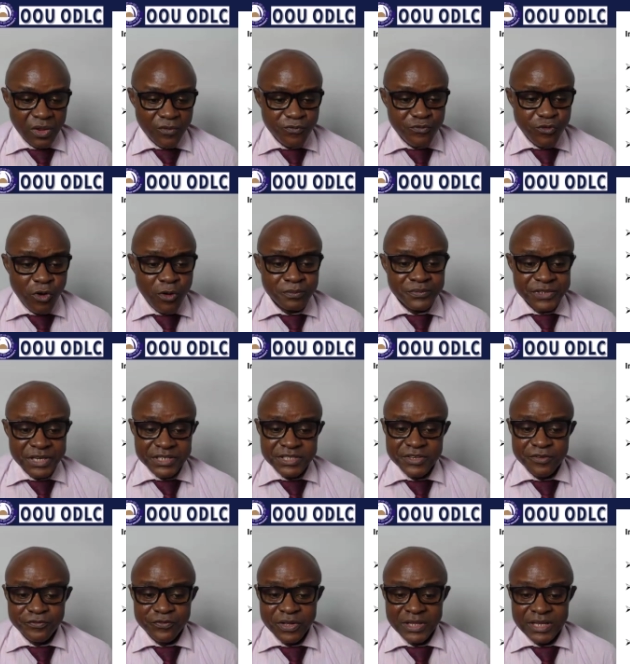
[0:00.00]
for
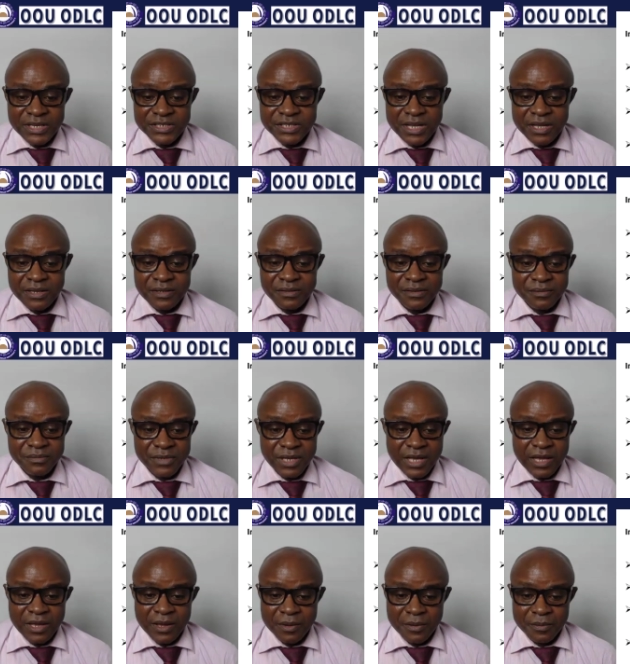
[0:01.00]
objective financial
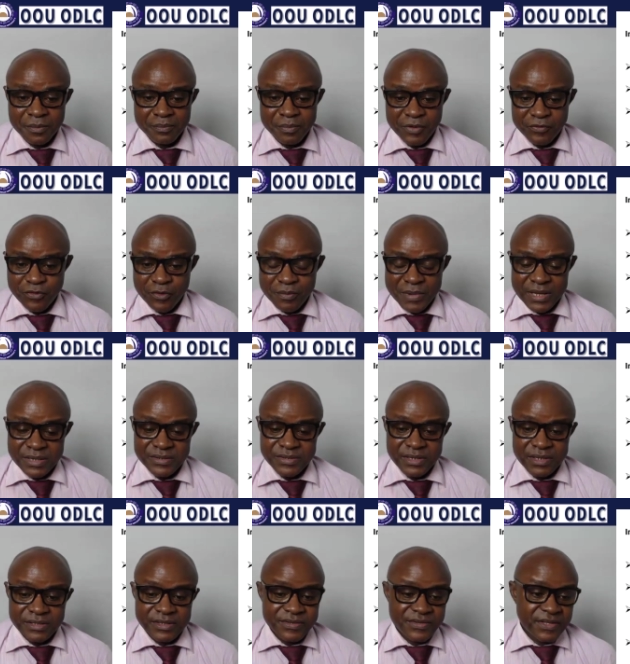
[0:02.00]
performance,
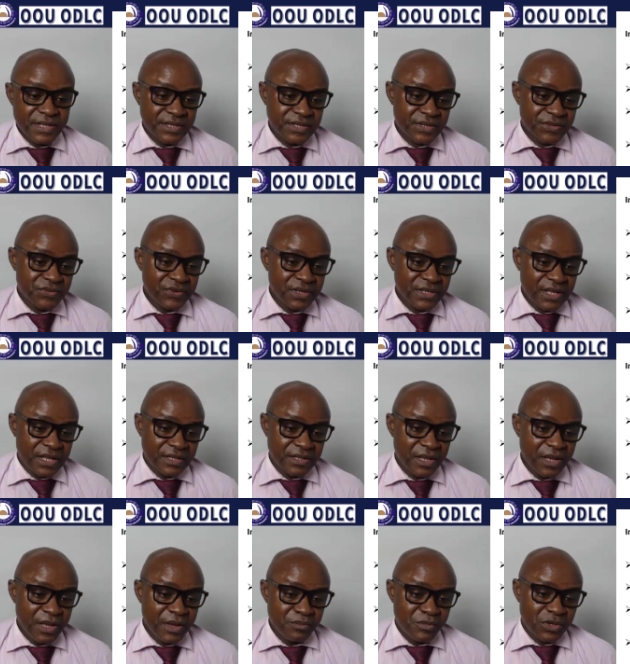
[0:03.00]
it is necessary
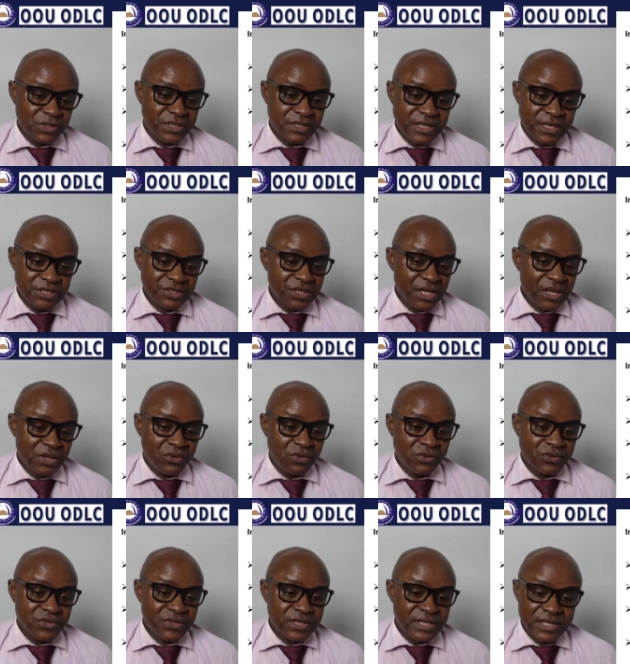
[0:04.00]
that multinational
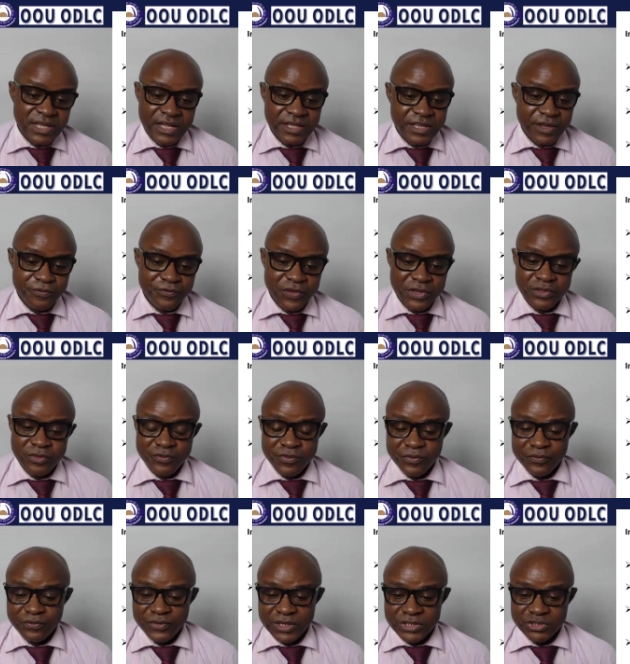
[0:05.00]
consider the effect of
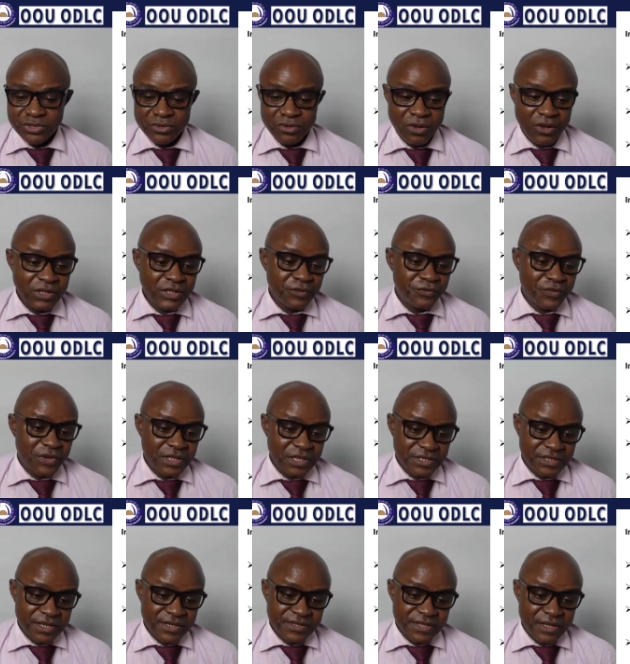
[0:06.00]
inflation on the
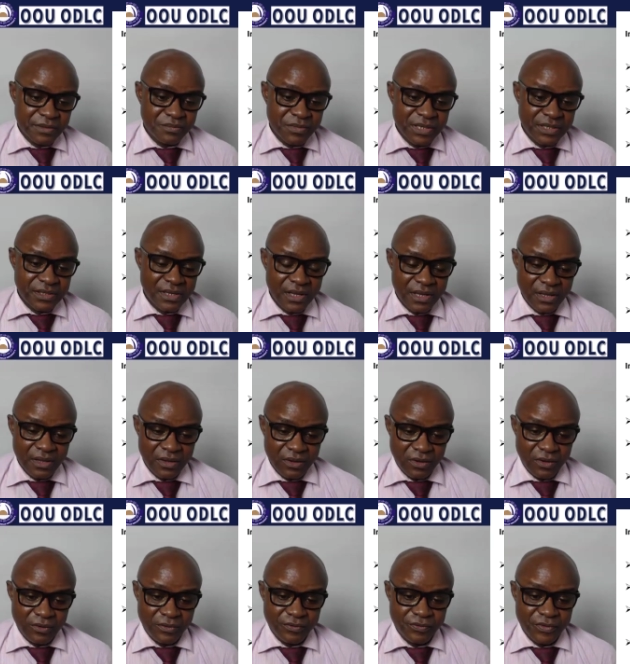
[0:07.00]
financial statement
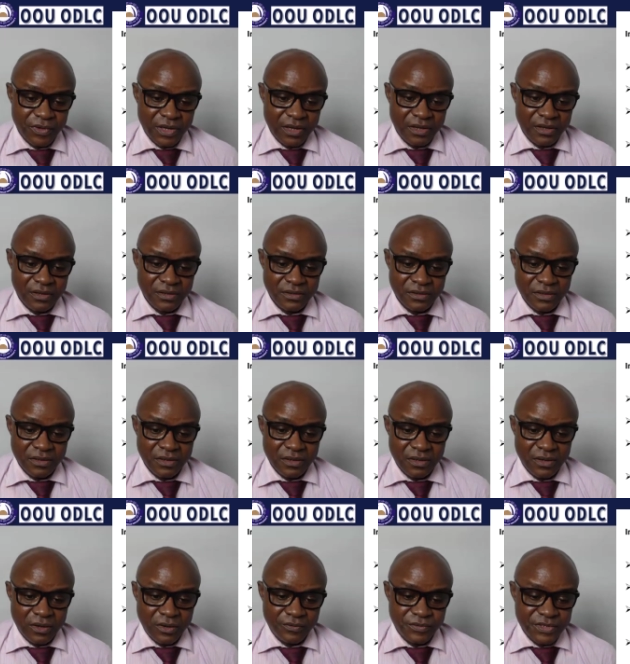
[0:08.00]
of
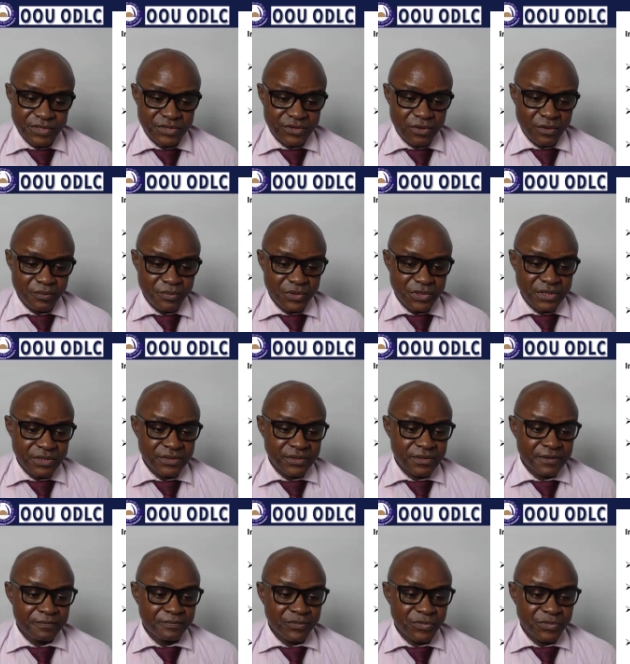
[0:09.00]
these companies.